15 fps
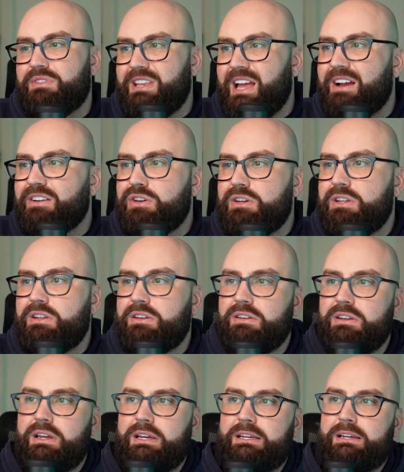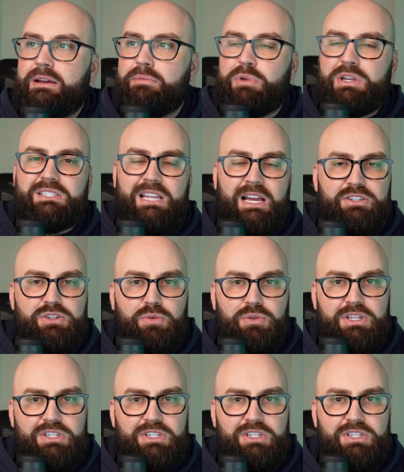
not good, but it's not totally